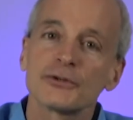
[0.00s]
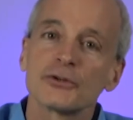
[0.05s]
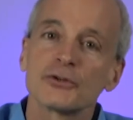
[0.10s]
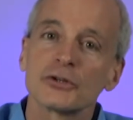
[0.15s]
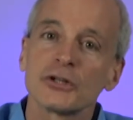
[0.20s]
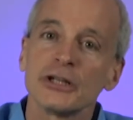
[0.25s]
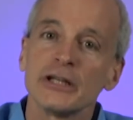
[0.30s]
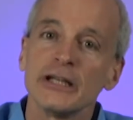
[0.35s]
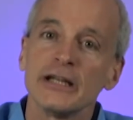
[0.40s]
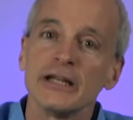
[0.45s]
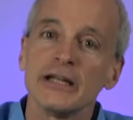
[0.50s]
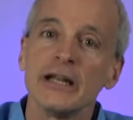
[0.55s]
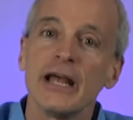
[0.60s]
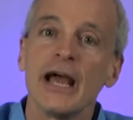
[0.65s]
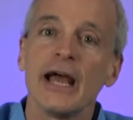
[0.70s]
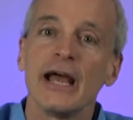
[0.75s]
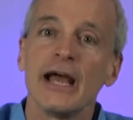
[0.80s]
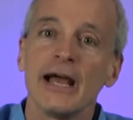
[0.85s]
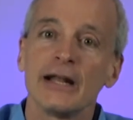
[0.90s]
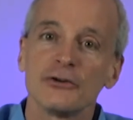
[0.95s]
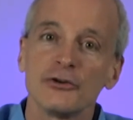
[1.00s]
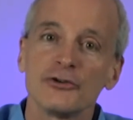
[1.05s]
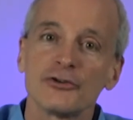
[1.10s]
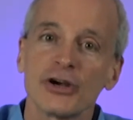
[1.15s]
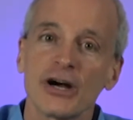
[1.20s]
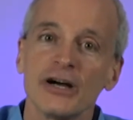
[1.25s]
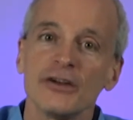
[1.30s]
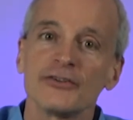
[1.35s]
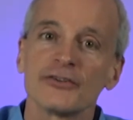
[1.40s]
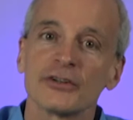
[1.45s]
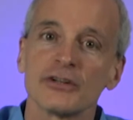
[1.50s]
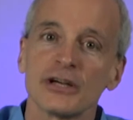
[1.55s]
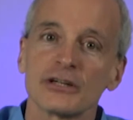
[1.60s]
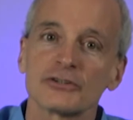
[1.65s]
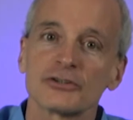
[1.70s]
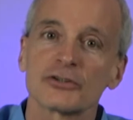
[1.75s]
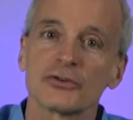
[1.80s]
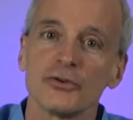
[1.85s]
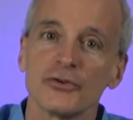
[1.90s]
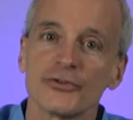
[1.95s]
to clean energized
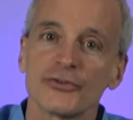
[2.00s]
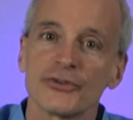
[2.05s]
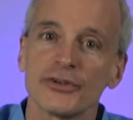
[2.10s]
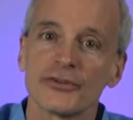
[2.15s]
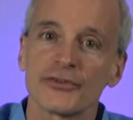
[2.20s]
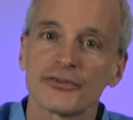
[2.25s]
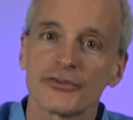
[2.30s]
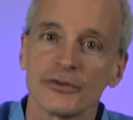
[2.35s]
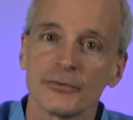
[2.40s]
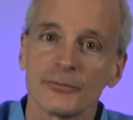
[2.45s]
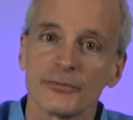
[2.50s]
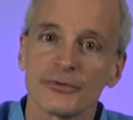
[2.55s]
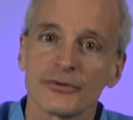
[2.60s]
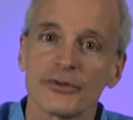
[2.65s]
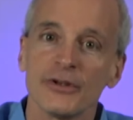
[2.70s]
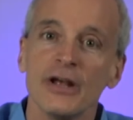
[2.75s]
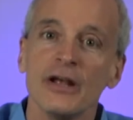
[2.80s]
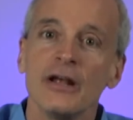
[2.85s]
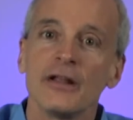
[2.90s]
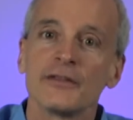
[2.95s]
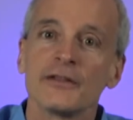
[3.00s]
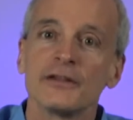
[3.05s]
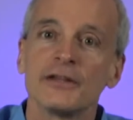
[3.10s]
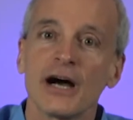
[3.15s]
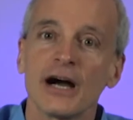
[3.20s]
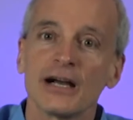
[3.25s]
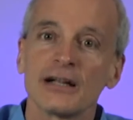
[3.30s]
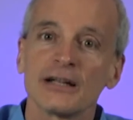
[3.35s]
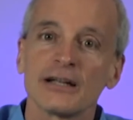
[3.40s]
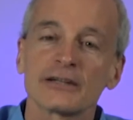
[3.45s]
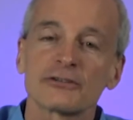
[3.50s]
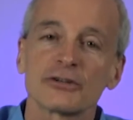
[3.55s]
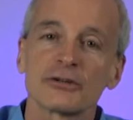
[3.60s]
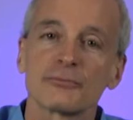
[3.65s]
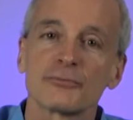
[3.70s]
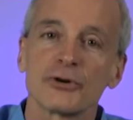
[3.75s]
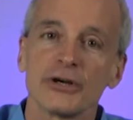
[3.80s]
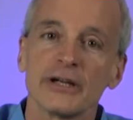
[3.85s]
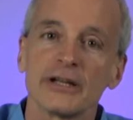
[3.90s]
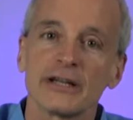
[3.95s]
electrical systems, the
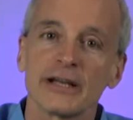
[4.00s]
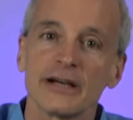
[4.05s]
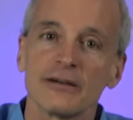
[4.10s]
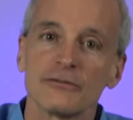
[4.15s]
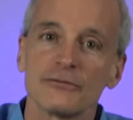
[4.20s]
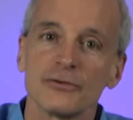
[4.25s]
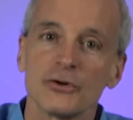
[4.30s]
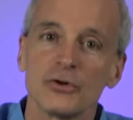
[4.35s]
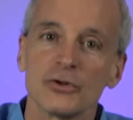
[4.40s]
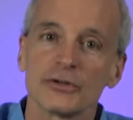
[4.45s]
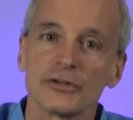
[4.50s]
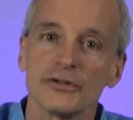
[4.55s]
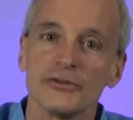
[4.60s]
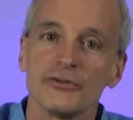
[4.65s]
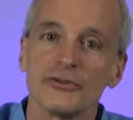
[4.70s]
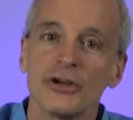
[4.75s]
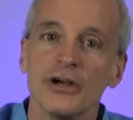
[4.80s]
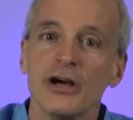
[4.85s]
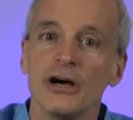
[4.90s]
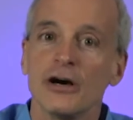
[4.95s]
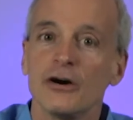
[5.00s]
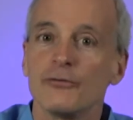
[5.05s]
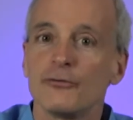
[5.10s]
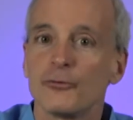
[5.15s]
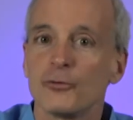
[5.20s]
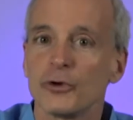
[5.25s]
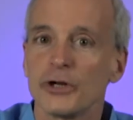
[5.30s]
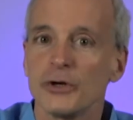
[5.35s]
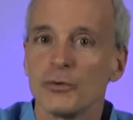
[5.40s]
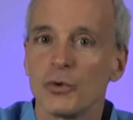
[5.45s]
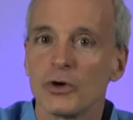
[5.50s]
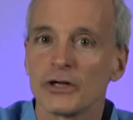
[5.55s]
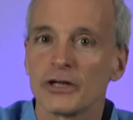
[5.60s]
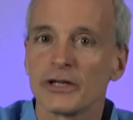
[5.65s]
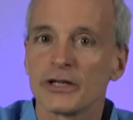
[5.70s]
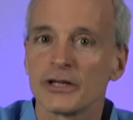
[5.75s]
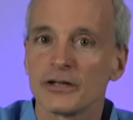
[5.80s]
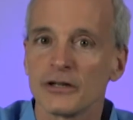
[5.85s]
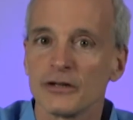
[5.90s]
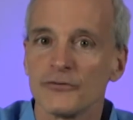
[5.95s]
dielectric breakdown voltage of 41
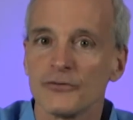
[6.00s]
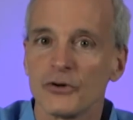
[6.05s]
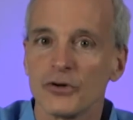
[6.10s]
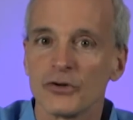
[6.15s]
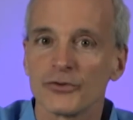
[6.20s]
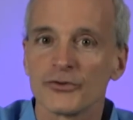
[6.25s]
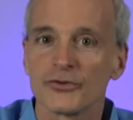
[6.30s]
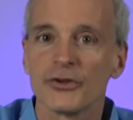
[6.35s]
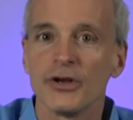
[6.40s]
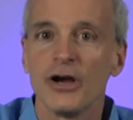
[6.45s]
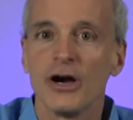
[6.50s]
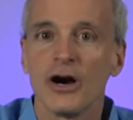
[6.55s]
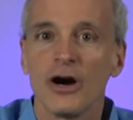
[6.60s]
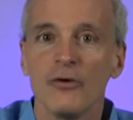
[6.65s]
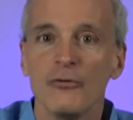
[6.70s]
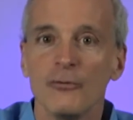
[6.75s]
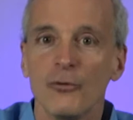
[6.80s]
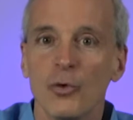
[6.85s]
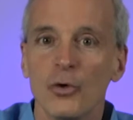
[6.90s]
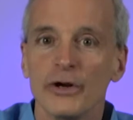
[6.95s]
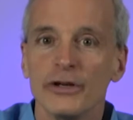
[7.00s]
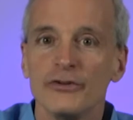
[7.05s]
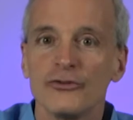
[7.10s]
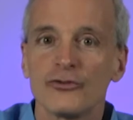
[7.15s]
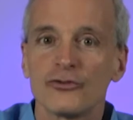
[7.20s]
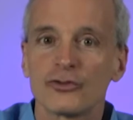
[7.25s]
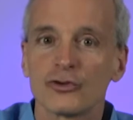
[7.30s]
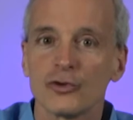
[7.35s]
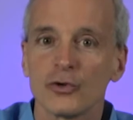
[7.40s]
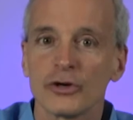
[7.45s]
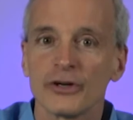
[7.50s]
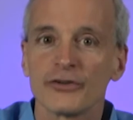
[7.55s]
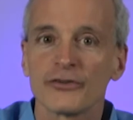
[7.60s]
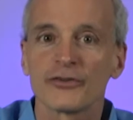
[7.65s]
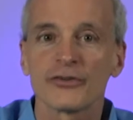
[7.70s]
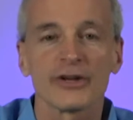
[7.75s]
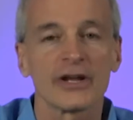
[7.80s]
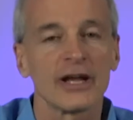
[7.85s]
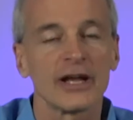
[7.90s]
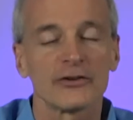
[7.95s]
kilovolts avoids
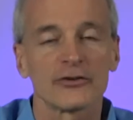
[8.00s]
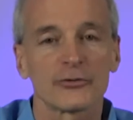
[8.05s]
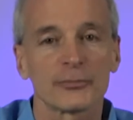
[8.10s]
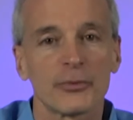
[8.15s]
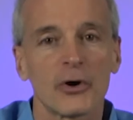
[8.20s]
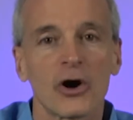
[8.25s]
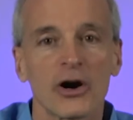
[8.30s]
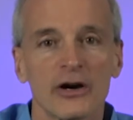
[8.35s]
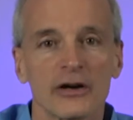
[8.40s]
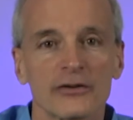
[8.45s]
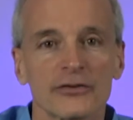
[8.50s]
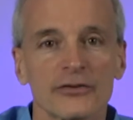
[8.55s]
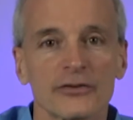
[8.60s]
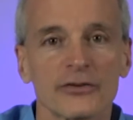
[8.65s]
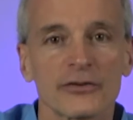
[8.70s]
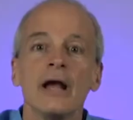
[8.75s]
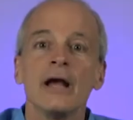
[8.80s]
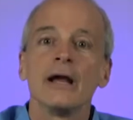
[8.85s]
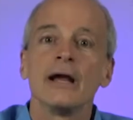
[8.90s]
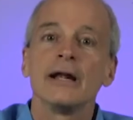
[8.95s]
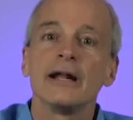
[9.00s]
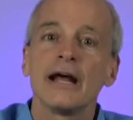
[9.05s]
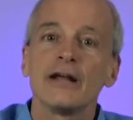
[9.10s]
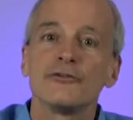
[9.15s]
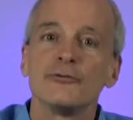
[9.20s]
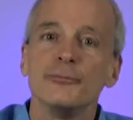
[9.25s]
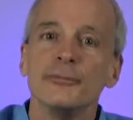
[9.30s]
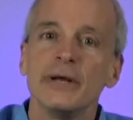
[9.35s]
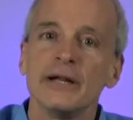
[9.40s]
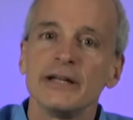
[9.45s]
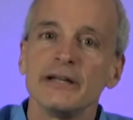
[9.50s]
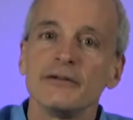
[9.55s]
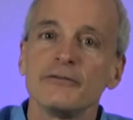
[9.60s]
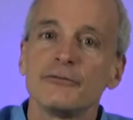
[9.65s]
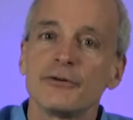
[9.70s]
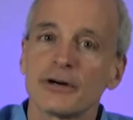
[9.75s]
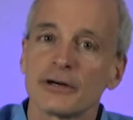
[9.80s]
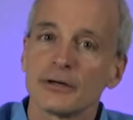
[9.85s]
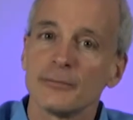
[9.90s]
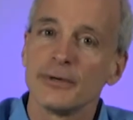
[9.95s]
shorts and sparks. It has many
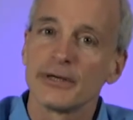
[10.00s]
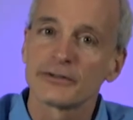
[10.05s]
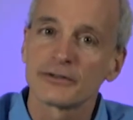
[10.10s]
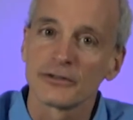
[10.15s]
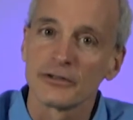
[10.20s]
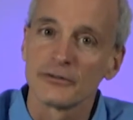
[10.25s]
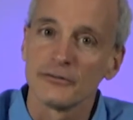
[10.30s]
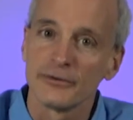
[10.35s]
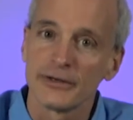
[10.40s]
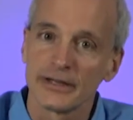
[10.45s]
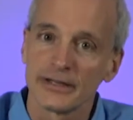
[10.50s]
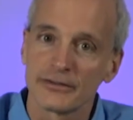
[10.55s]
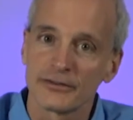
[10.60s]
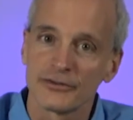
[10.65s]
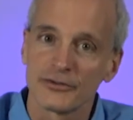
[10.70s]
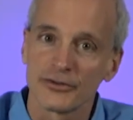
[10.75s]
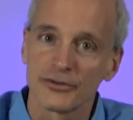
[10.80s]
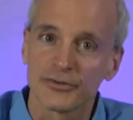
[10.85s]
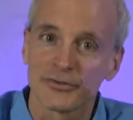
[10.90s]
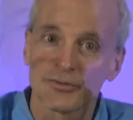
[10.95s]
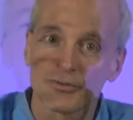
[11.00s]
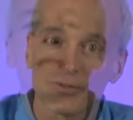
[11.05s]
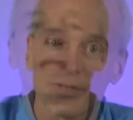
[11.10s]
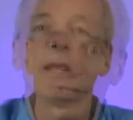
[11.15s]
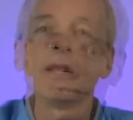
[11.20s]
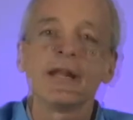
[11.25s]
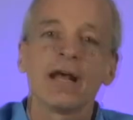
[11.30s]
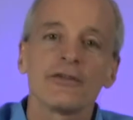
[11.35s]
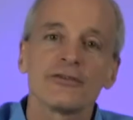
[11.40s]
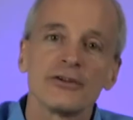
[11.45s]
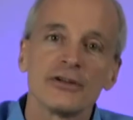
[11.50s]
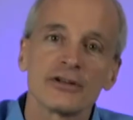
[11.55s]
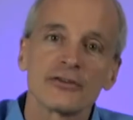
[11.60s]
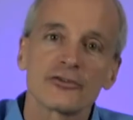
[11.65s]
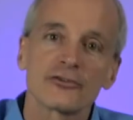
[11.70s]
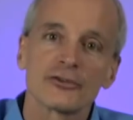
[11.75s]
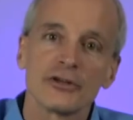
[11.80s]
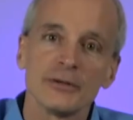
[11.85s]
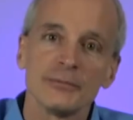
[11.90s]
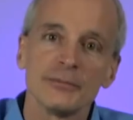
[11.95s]
environmental advantages. It has an
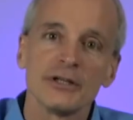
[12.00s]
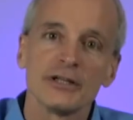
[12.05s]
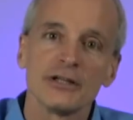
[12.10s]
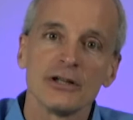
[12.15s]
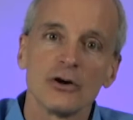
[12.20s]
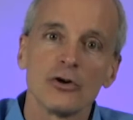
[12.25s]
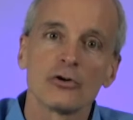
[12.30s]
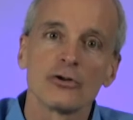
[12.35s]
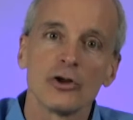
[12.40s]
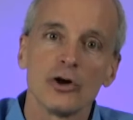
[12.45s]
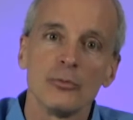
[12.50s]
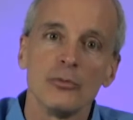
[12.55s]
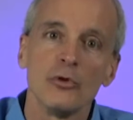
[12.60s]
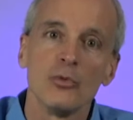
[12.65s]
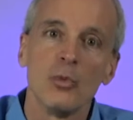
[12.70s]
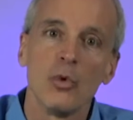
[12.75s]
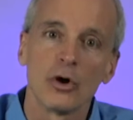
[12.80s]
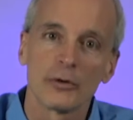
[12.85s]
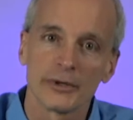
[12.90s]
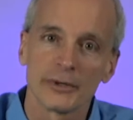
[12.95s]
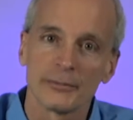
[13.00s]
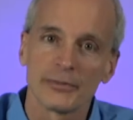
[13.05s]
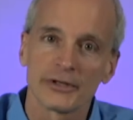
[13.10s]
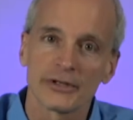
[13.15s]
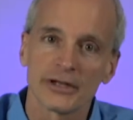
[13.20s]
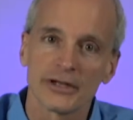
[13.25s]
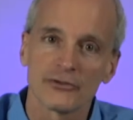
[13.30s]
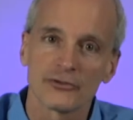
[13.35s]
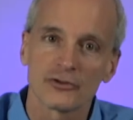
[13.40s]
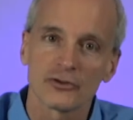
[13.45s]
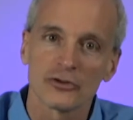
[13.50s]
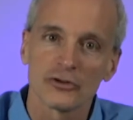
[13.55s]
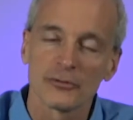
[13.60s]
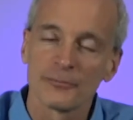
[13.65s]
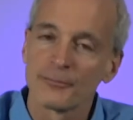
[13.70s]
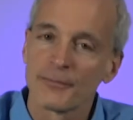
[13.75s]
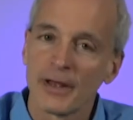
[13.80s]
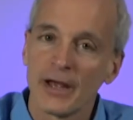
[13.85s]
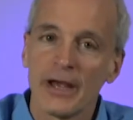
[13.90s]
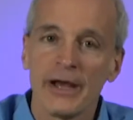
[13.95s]
extremely low global warming potential.
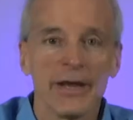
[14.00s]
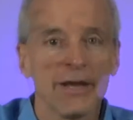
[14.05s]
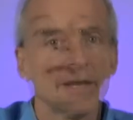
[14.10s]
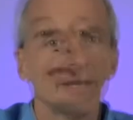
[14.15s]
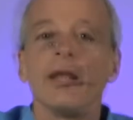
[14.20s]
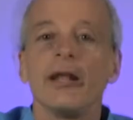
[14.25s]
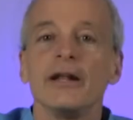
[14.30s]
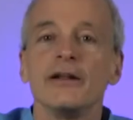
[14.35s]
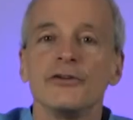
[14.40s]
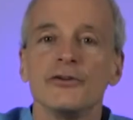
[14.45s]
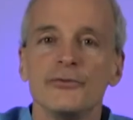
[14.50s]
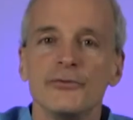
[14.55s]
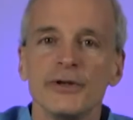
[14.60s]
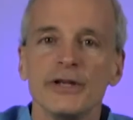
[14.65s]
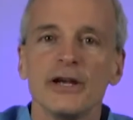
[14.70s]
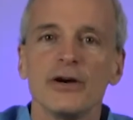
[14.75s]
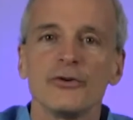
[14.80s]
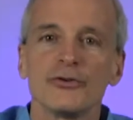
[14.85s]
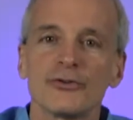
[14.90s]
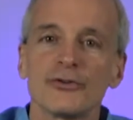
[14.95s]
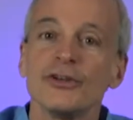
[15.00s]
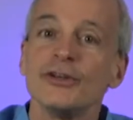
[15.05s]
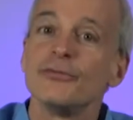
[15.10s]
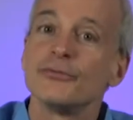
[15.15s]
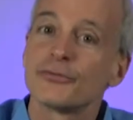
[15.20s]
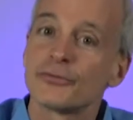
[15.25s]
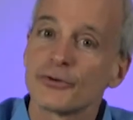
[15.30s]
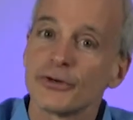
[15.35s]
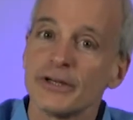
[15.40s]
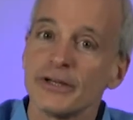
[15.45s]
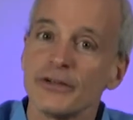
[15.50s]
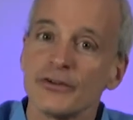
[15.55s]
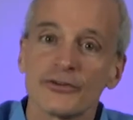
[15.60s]
It is VOC-free,